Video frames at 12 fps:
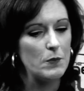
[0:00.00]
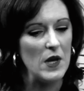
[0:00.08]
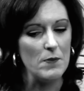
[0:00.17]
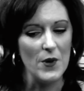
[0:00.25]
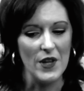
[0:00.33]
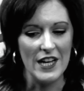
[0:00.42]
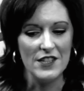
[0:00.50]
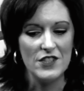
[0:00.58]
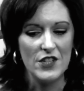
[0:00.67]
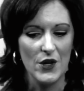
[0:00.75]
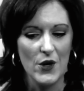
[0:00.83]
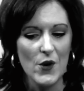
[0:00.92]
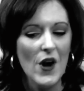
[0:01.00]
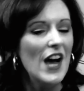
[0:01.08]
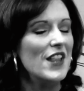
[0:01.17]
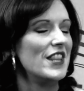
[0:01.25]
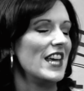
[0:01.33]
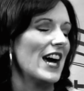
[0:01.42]
people into
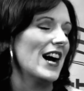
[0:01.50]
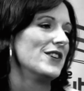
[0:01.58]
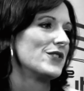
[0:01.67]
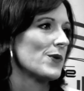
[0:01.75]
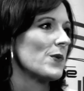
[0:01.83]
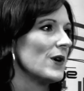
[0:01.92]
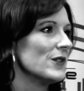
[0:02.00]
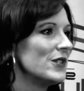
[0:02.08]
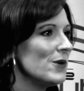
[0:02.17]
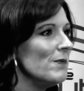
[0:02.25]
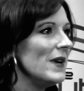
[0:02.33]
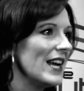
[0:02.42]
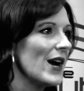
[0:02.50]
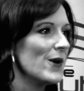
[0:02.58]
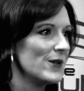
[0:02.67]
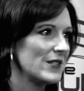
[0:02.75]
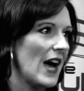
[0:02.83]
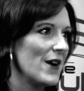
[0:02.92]
the underworld to meet
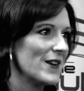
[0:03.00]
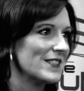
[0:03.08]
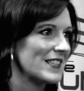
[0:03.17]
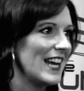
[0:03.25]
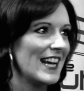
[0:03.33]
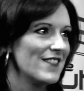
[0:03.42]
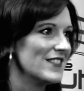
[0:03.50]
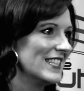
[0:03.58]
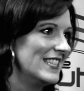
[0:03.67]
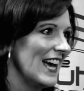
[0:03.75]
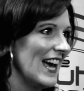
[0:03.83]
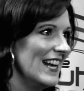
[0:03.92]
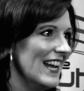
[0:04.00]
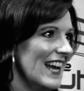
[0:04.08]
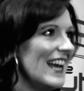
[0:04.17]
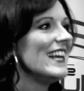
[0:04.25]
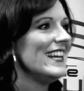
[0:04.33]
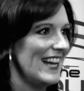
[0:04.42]
Osiris, king of the dead.
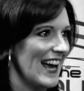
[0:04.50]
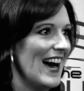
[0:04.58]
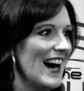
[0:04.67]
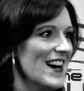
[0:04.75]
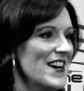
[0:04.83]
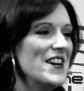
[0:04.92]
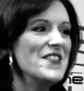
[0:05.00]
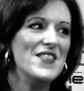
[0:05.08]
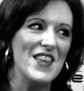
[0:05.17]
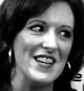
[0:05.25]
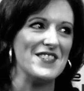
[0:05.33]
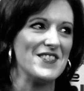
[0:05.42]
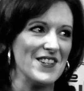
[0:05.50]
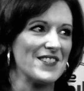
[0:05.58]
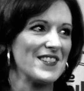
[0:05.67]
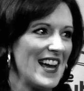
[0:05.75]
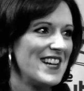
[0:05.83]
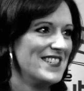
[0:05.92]
Yeah, that's just
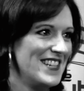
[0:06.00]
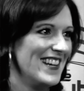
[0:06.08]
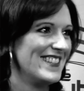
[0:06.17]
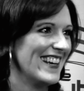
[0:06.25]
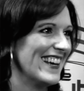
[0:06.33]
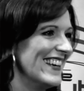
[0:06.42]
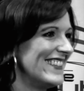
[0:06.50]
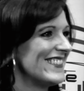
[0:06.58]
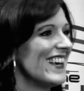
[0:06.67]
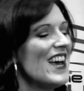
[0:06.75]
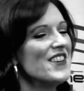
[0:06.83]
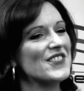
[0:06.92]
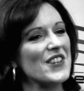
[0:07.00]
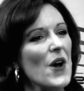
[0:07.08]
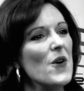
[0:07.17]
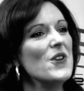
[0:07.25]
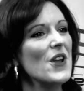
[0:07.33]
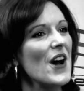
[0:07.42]
like Jesus.
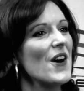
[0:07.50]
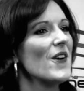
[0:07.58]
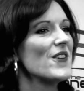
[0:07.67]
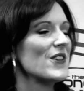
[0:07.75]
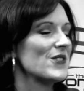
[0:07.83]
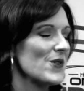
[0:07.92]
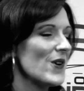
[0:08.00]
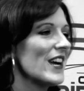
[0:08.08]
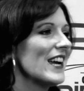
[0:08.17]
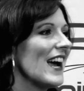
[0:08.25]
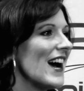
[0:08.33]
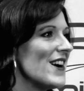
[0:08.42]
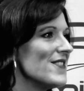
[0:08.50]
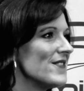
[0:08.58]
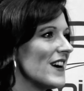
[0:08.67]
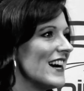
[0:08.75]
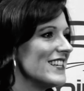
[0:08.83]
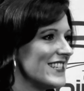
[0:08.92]
So, no, the story of
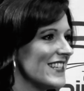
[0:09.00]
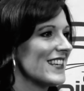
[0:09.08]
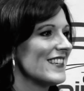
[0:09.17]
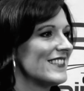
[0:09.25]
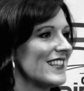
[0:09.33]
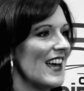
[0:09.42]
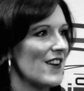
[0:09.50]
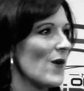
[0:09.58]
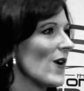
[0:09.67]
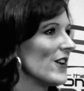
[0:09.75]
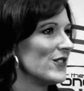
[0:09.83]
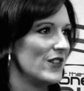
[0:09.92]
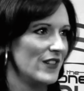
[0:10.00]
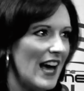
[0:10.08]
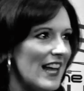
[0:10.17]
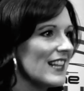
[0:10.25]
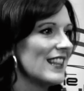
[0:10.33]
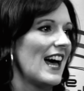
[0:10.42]
uh, Jesus and Horus do
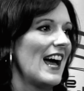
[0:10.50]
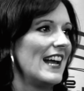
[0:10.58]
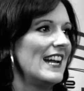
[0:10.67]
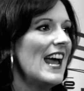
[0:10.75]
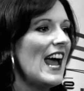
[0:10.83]
not align,